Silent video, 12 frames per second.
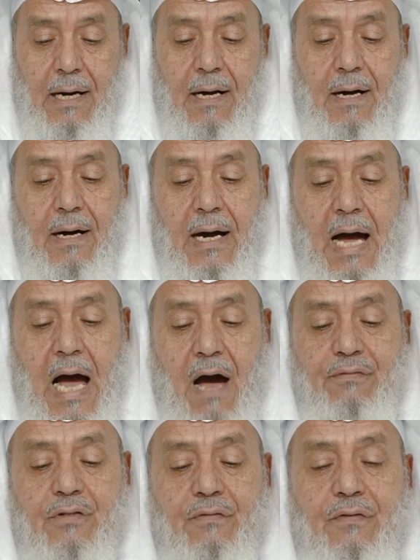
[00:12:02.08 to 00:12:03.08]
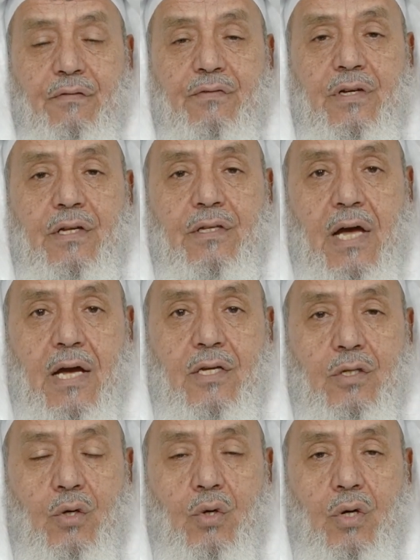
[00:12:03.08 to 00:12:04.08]
After 15
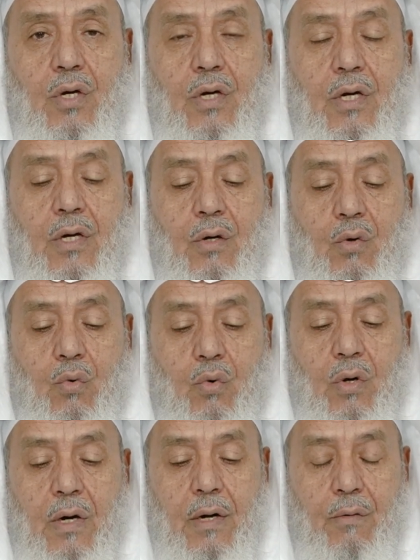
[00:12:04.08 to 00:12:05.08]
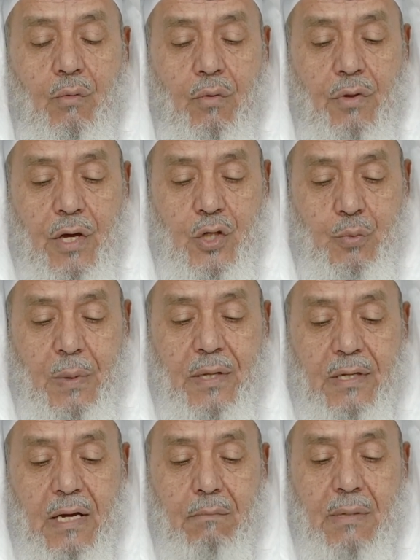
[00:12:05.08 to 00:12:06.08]
days they
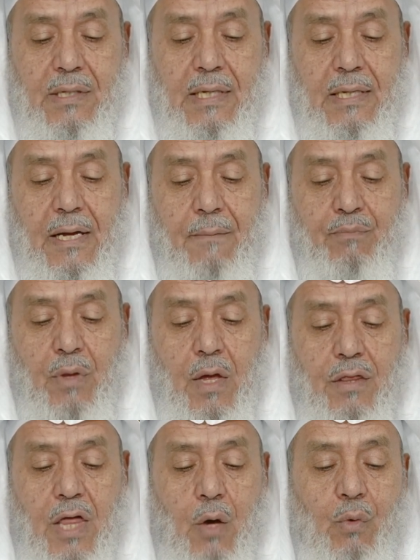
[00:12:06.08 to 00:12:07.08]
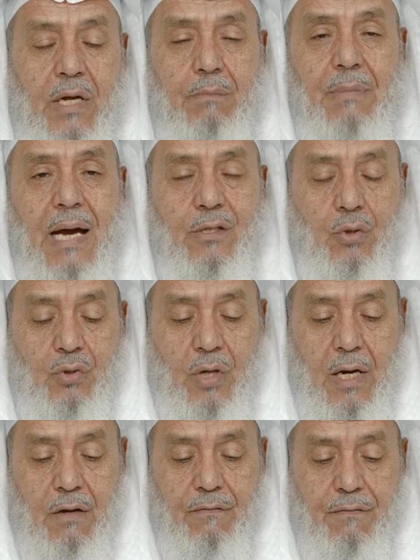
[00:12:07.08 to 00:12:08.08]
spent in Medina, they went back to
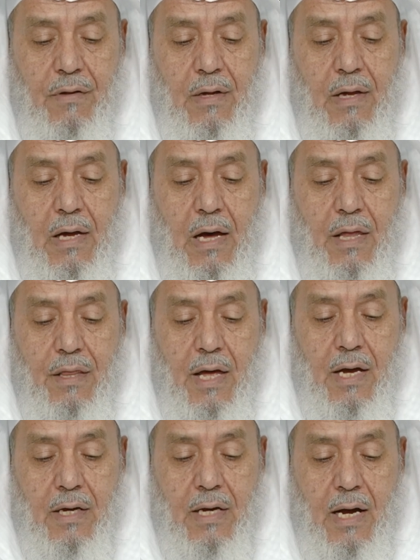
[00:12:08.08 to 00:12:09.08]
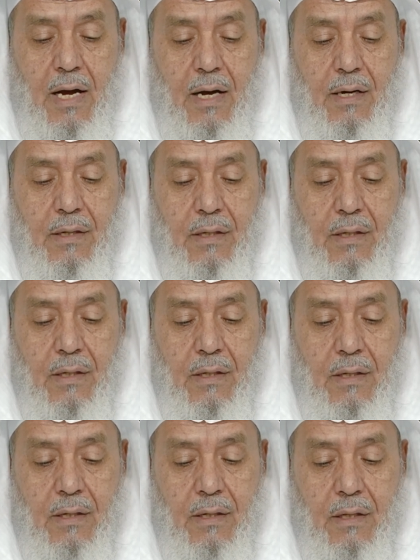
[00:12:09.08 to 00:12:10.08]
Taif, and they
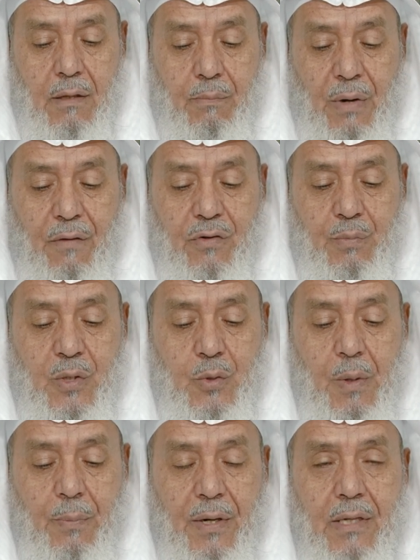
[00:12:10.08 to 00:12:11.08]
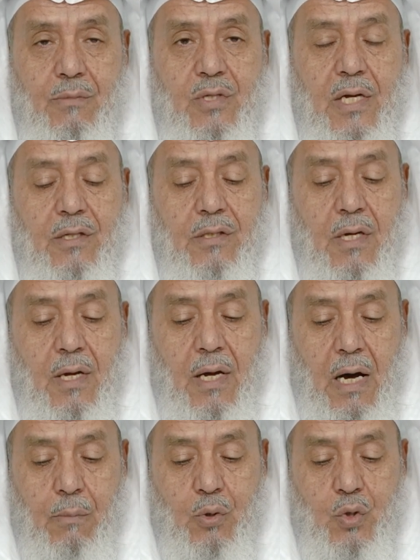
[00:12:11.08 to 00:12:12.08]
the Prophet, peace be upon him, sent
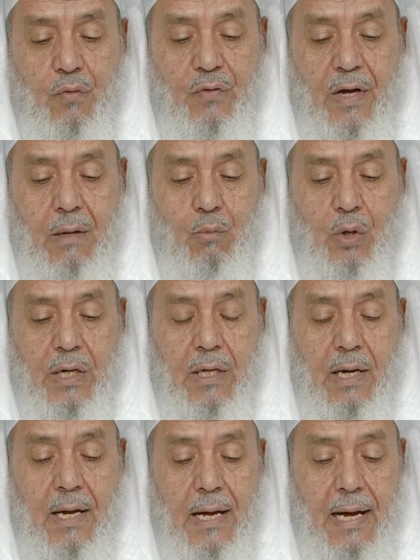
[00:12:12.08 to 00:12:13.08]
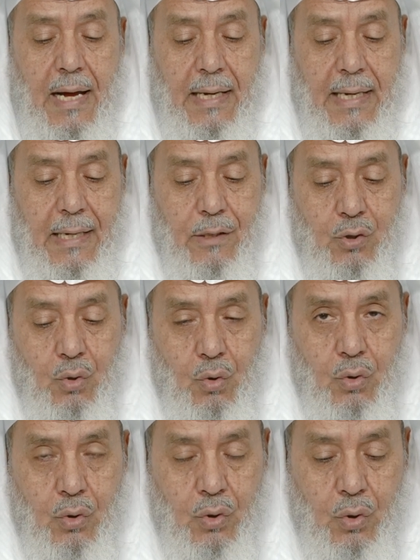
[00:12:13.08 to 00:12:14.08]
Abu Sufyan al-Mughira again
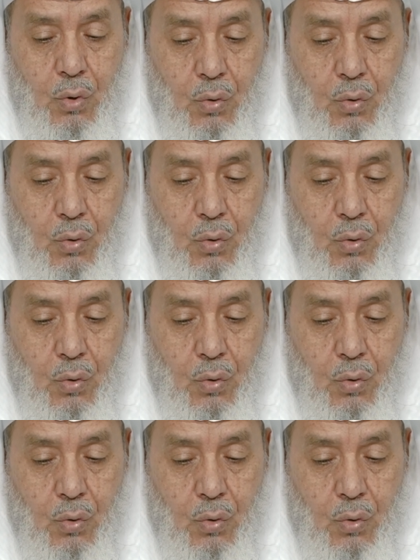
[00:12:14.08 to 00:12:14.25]
to